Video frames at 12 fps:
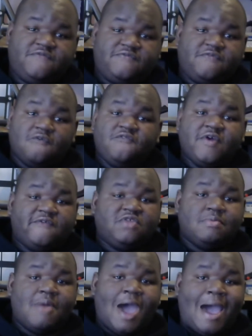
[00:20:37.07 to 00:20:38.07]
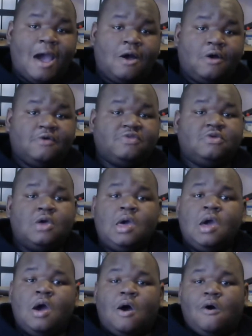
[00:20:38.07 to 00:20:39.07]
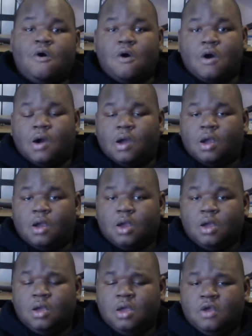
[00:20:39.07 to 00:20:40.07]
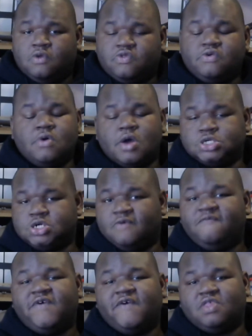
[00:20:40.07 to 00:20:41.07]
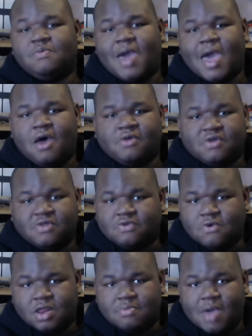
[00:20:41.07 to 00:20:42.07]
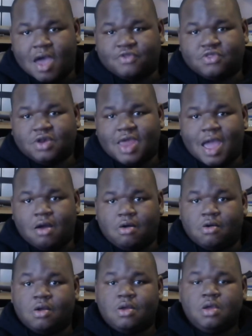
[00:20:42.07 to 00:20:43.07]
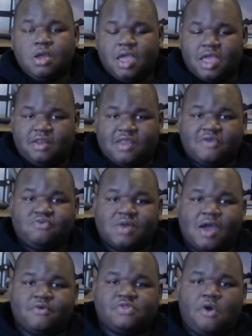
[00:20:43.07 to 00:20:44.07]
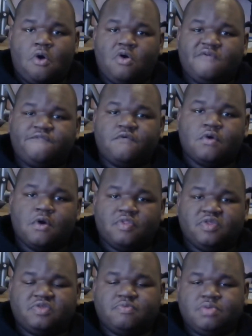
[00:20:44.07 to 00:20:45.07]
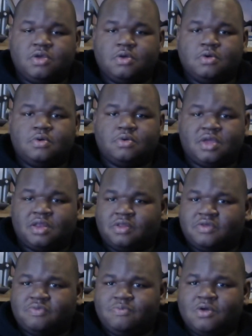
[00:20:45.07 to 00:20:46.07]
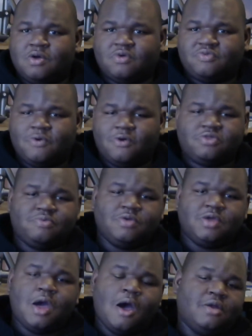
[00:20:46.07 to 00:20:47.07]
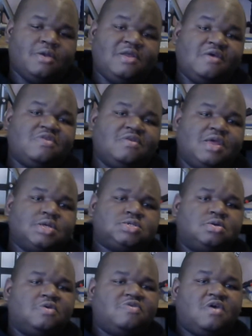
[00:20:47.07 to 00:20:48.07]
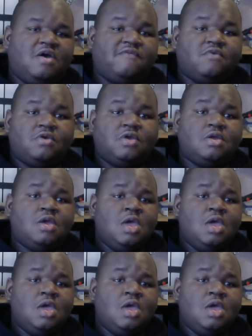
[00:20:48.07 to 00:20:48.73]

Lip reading: for 50 miles, or 250 miles at 20 miles an hour. And that's what I was going for on this build. And this build was supposed to be called Destination Discovery.